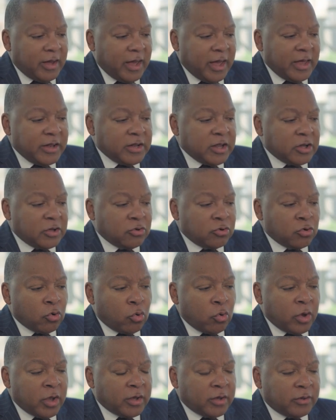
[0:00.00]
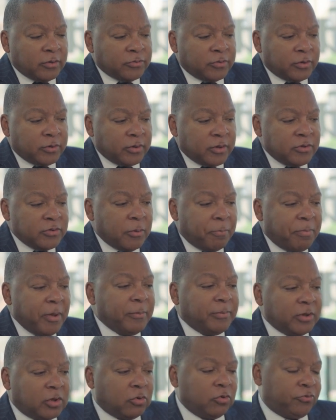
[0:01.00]
And then knowing in the
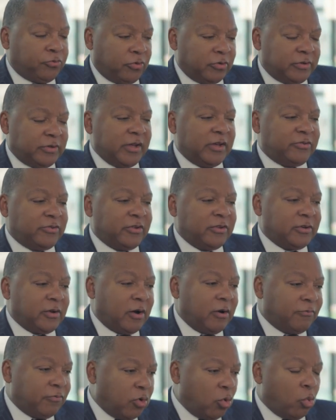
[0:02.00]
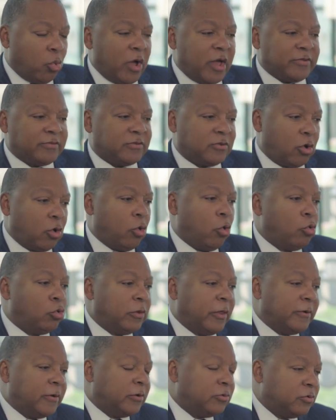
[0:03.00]
biblical tradition of the West, the
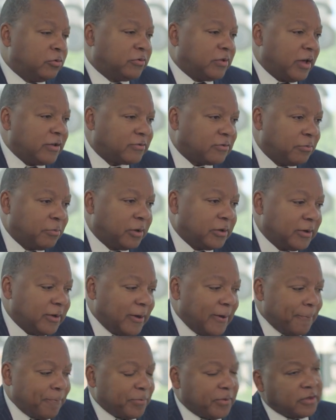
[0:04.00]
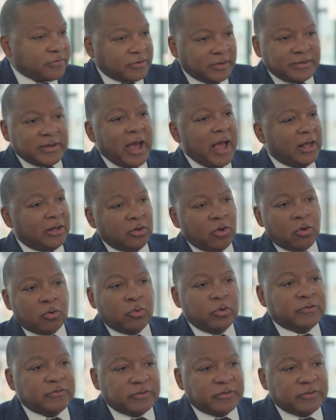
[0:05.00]
Old and the New Testament, is a dialogue with